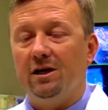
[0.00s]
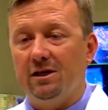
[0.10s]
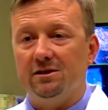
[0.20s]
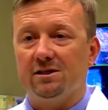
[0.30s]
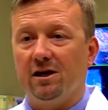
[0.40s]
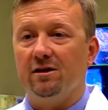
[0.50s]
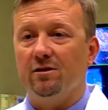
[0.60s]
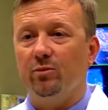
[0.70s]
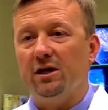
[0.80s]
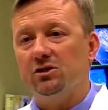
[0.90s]
inside
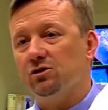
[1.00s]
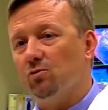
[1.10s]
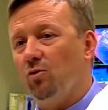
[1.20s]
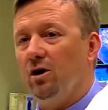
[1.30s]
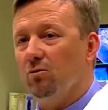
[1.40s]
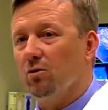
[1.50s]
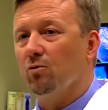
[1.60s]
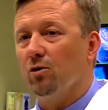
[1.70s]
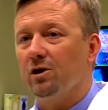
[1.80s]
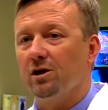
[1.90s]
the patient while we're
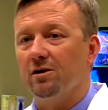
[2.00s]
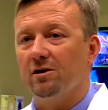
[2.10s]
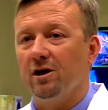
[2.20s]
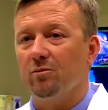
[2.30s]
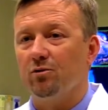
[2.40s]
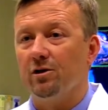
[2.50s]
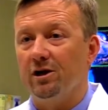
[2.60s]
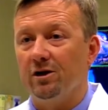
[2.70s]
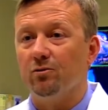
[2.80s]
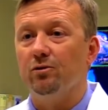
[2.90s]
working in the
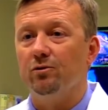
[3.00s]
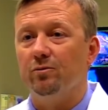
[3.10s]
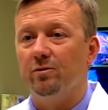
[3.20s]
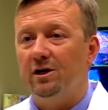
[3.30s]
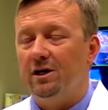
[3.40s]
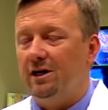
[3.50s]
operating room.